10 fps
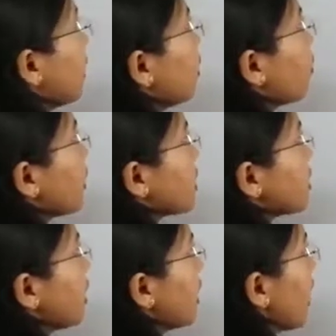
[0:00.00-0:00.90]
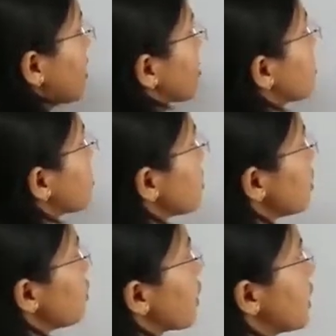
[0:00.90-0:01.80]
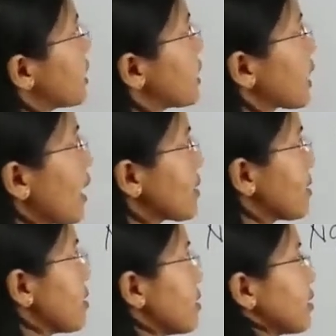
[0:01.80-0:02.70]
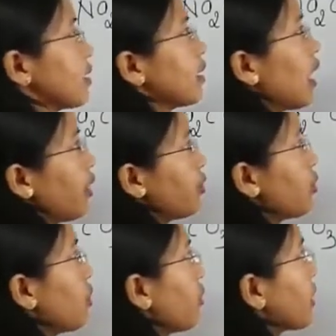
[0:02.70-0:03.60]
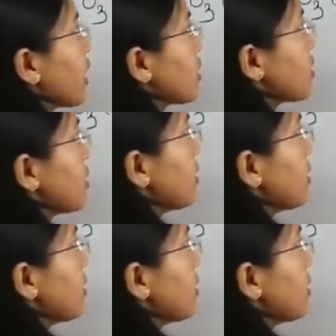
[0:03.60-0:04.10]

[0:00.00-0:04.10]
With an acid, you can take acid, hydrochloric acid,